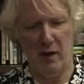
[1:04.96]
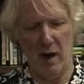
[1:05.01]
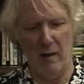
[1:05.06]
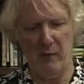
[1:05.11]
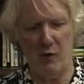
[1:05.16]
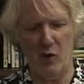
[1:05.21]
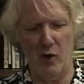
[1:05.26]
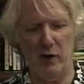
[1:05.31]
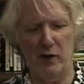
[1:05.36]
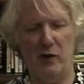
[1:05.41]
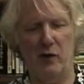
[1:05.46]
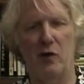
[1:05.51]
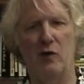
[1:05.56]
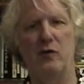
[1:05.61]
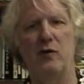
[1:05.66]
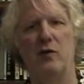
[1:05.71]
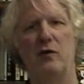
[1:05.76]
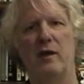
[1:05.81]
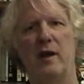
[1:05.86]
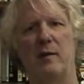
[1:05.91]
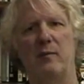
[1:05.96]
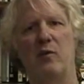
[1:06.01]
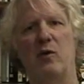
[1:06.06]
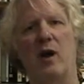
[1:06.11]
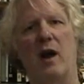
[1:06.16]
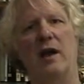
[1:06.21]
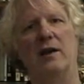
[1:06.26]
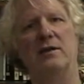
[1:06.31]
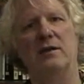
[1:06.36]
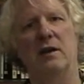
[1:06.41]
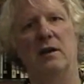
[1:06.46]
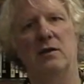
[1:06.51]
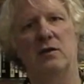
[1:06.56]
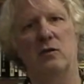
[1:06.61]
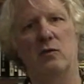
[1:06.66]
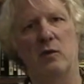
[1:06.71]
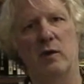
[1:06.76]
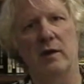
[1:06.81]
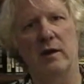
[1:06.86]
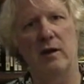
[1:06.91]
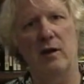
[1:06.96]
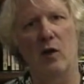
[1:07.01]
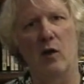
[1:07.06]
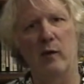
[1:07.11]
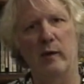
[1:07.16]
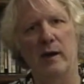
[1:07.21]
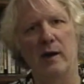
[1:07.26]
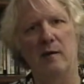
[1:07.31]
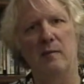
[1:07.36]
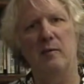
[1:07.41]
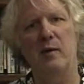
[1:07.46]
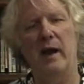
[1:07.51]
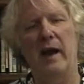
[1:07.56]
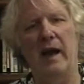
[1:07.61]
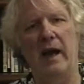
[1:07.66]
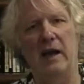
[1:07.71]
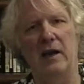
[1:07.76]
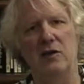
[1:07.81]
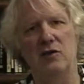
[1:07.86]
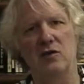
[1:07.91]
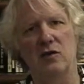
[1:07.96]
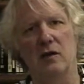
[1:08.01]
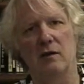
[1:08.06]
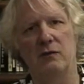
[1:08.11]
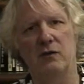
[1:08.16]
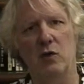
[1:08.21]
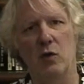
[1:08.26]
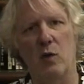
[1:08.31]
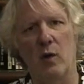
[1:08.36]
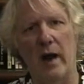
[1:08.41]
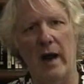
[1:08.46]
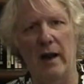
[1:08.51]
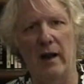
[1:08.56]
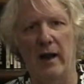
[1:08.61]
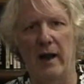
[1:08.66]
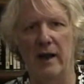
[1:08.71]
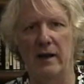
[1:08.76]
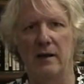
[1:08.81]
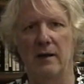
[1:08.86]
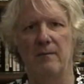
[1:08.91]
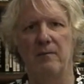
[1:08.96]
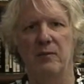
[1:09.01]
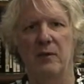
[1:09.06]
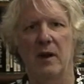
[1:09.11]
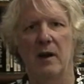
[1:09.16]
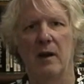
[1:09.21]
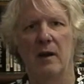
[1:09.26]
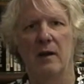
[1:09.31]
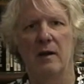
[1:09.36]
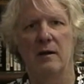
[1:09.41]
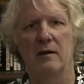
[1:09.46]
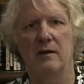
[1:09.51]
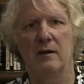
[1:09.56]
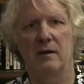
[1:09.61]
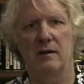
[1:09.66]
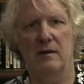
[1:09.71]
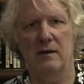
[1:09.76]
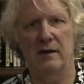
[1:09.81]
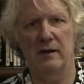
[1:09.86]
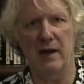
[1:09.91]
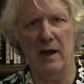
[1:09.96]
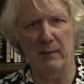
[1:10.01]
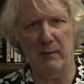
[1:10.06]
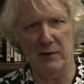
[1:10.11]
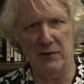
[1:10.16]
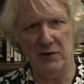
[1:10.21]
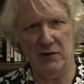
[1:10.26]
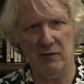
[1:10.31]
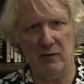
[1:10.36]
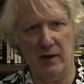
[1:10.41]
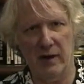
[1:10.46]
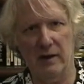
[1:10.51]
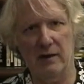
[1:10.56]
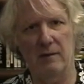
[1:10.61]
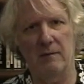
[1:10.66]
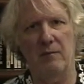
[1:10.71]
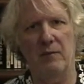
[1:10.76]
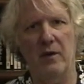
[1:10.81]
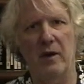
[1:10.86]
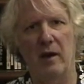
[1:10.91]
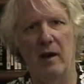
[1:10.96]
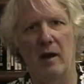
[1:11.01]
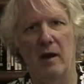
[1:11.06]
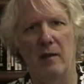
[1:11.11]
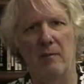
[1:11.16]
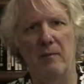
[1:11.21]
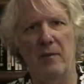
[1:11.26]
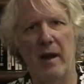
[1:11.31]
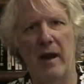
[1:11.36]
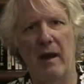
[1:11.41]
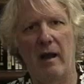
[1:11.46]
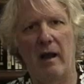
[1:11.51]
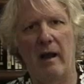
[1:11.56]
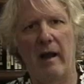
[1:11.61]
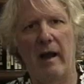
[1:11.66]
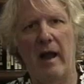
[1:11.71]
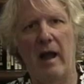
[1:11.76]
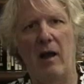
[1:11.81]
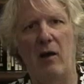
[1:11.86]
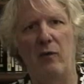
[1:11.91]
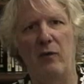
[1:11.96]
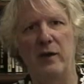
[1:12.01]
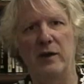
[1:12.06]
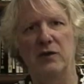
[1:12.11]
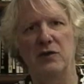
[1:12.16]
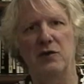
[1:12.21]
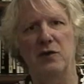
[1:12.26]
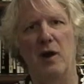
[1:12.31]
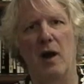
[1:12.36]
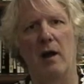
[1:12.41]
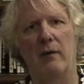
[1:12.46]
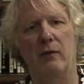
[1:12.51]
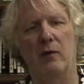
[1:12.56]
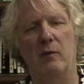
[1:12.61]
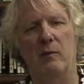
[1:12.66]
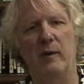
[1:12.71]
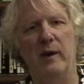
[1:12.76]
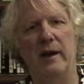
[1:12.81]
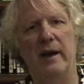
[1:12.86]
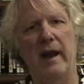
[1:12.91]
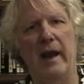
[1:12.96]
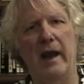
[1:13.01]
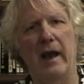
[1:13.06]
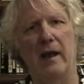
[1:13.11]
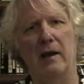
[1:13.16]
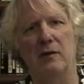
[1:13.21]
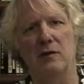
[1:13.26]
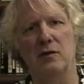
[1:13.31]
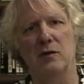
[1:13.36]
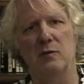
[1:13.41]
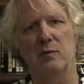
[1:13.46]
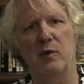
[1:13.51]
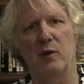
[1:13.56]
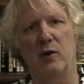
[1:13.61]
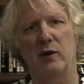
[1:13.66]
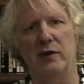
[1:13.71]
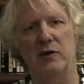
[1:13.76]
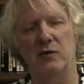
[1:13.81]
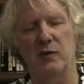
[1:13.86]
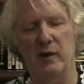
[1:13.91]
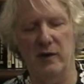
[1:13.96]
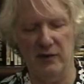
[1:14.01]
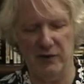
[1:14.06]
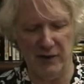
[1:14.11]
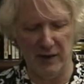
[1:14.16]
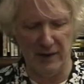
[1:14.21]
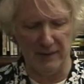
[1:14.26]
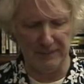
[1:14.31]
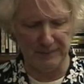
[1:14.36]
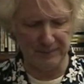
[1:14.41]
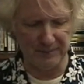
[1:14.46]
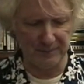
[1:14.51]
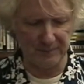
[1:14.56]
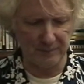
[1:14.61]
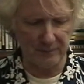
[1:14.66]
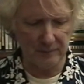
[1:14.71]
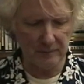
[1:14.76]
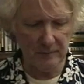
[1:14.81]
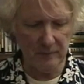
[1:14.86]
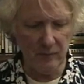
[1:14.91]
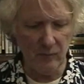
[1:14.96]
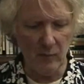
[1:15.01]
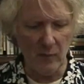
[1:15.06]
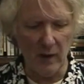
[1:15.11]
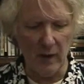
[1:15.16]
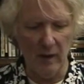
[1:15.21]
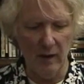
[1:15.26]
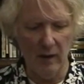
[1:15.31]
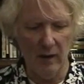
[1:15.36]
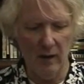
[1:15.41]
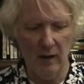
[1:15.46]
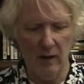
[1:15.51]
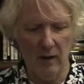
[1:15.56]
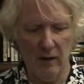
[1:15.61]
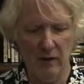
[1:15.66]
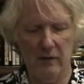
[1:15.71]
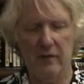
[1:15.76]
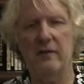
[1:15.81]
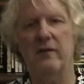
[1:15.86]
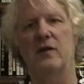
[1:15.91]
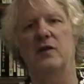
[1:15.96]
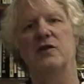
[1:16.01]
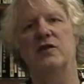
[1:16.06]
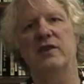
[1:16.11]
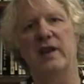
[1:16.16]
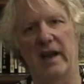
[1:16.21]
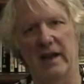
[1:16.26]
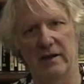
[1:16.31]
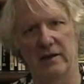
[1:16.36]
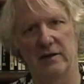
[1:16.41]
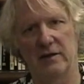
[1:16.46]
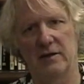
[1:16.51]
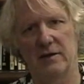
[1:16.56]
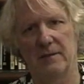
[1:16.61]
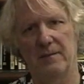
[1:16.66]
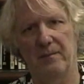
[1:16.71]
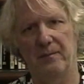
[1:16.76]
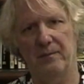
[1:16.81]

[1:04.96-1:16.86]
I'm going to go through that process with the opening page of Twilight to demonstrate how this novel began to pull its readers in. First sentence.